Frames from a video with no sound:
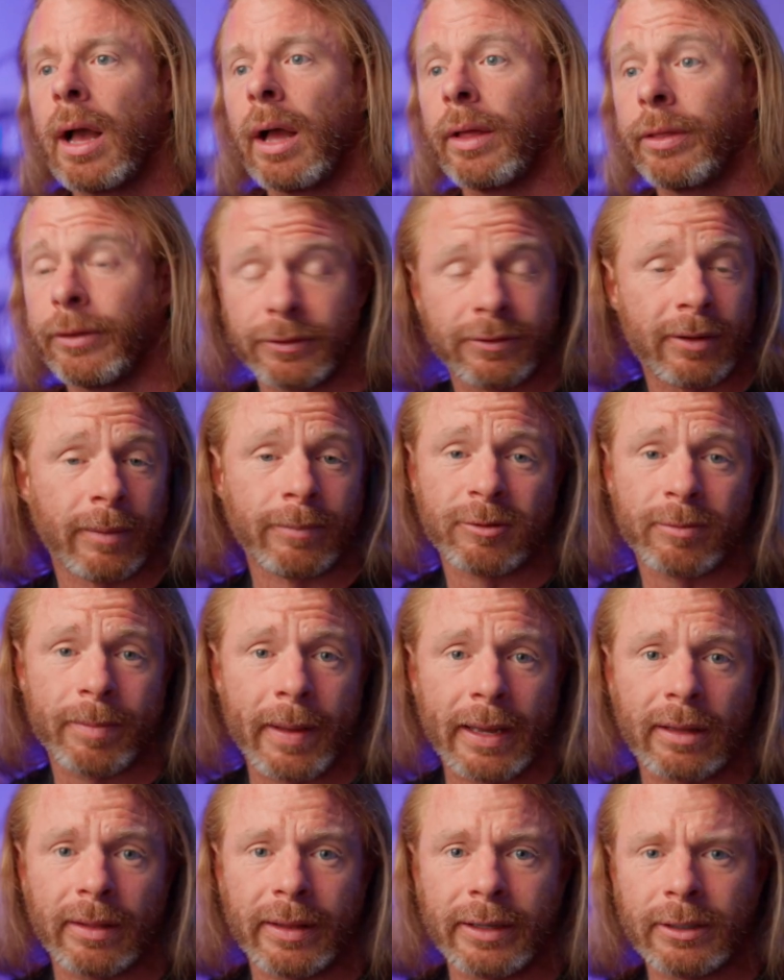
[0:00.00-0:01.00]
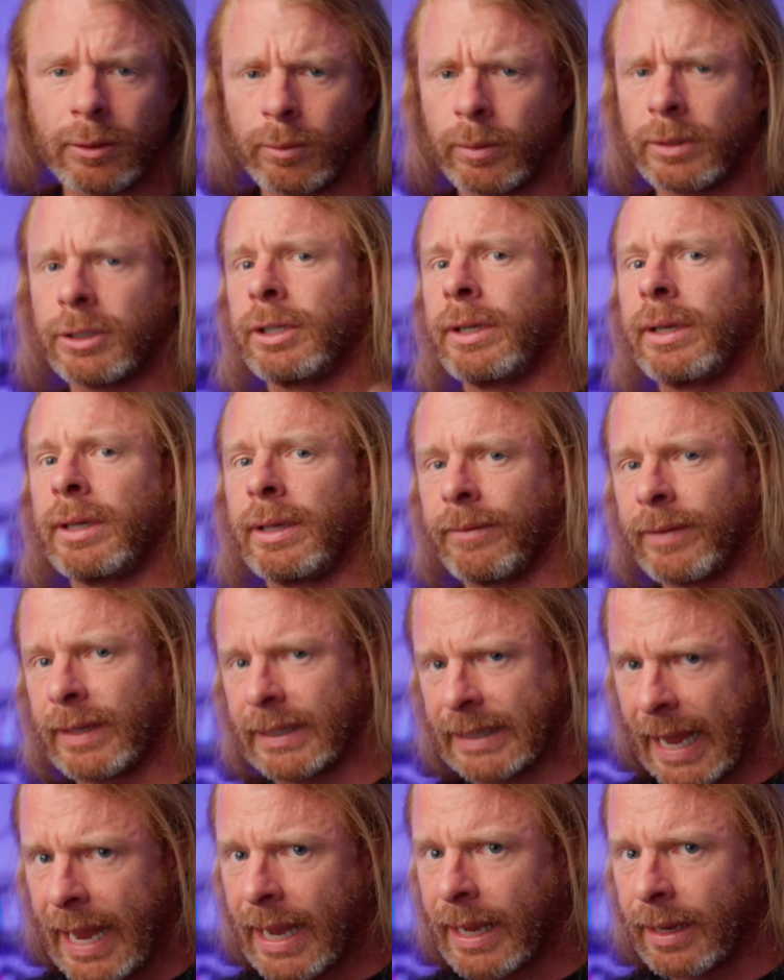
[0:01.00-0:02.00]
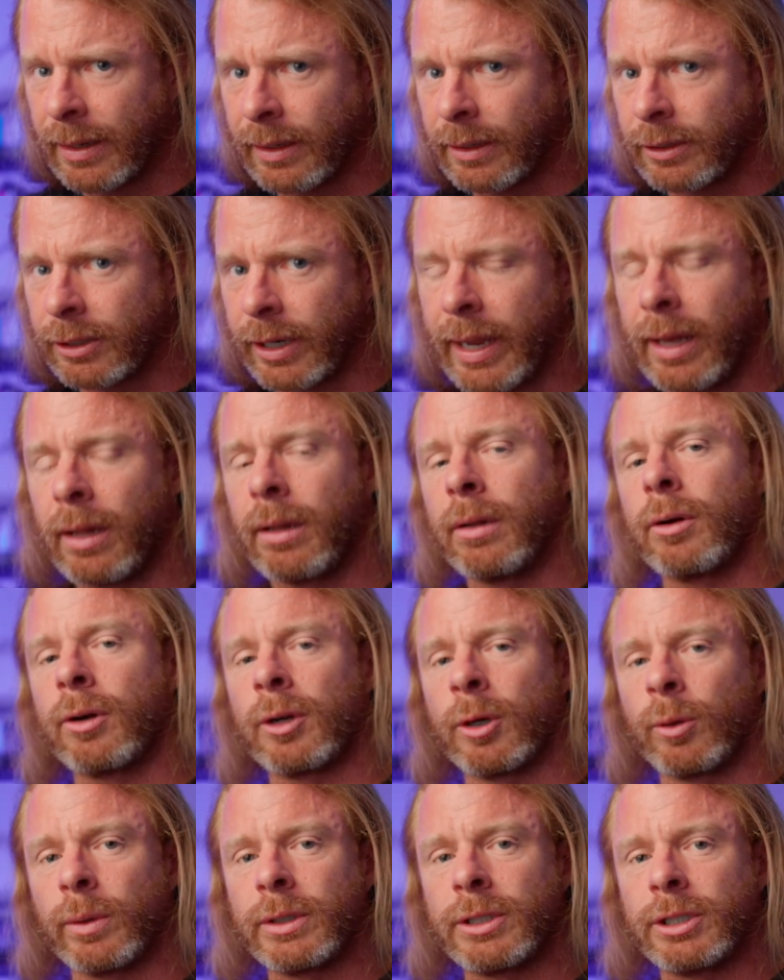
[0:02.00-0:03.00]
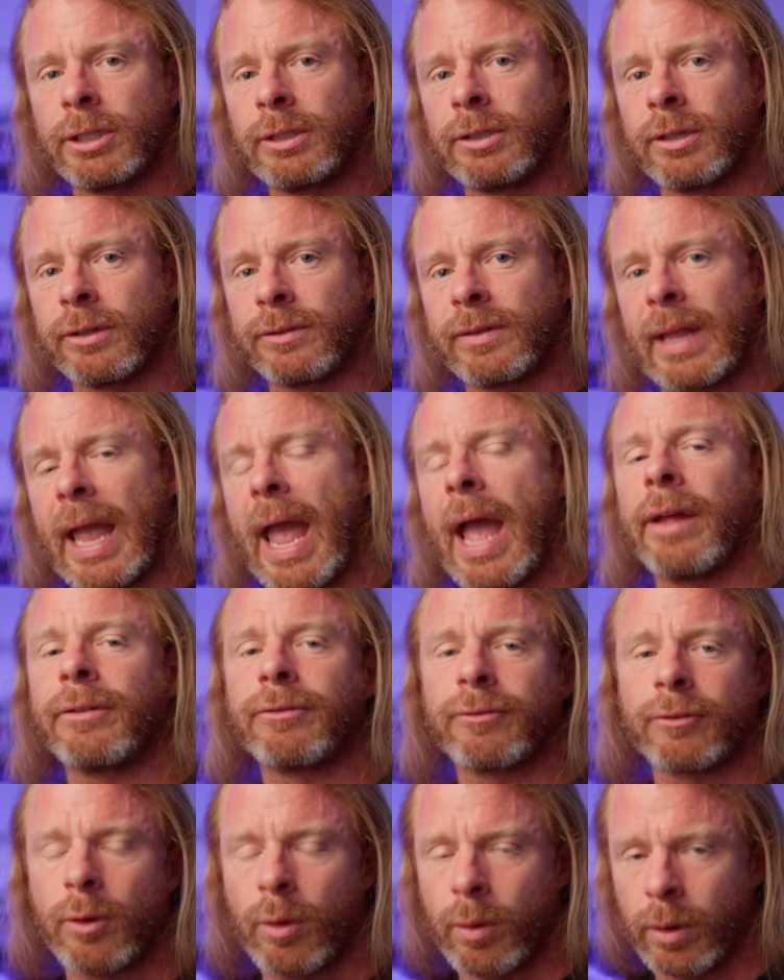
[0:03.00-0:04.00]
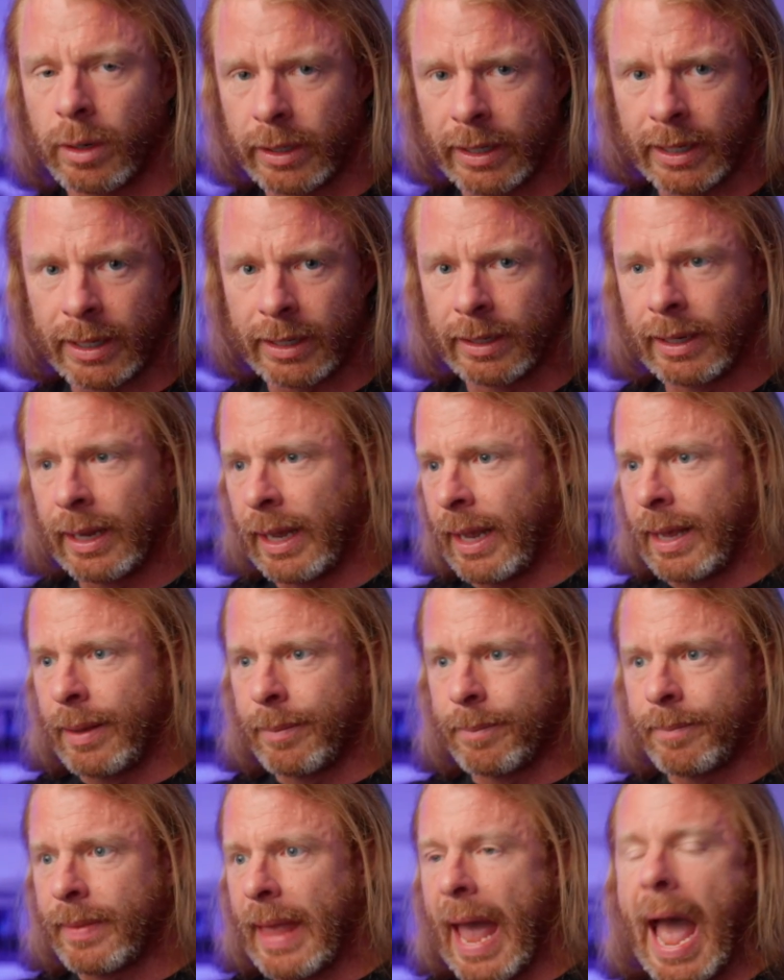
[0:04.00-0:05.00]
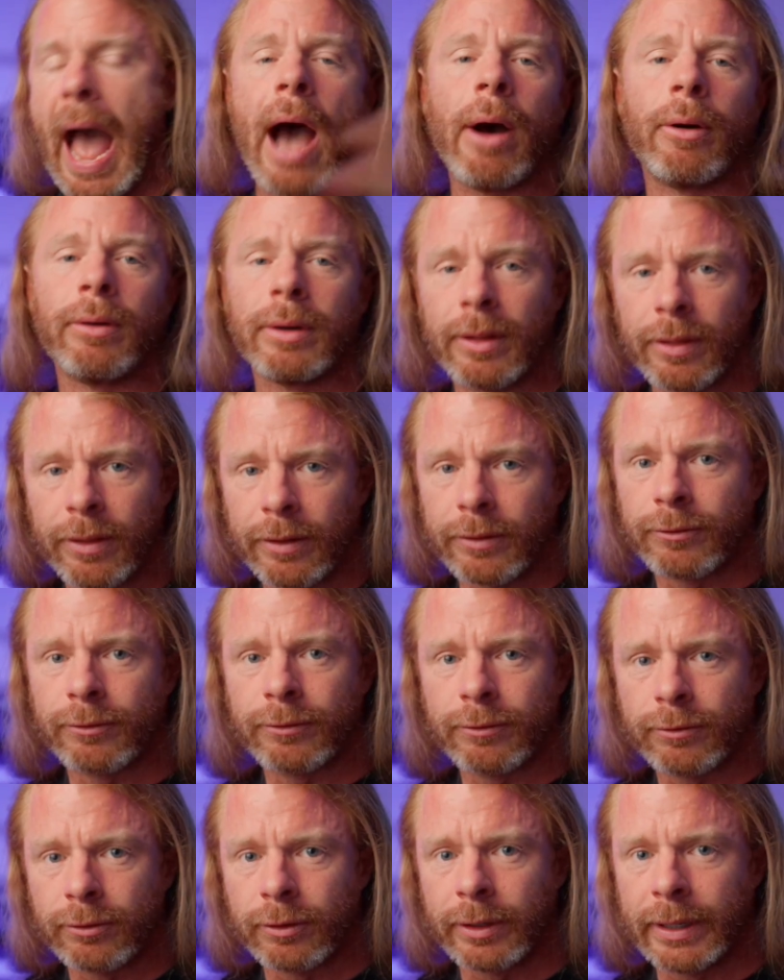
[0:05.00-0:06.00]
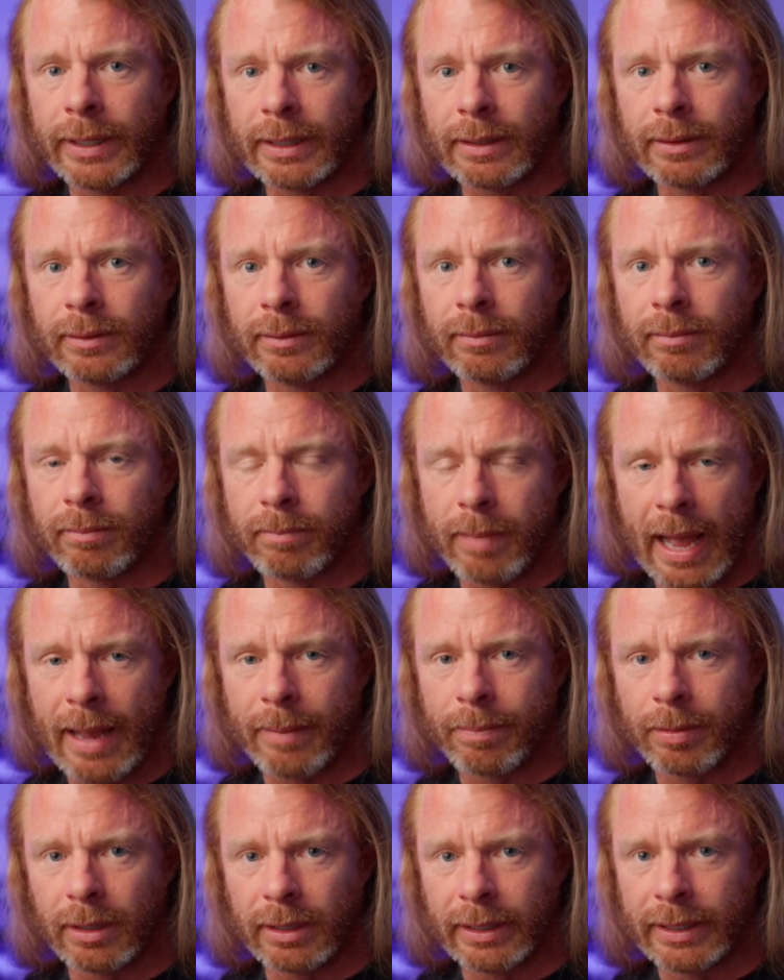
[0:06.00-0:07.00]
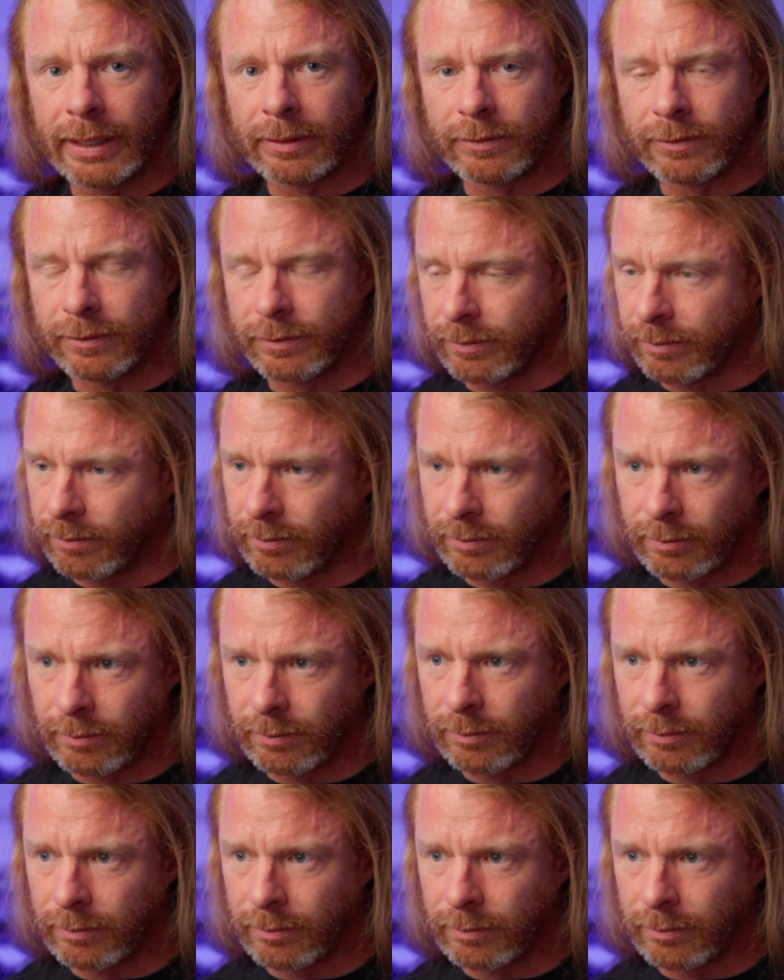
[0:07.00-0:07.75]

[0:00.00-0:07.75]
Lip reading: There's some speculation, was she even taken to jail or was she just escorted out of the street by police?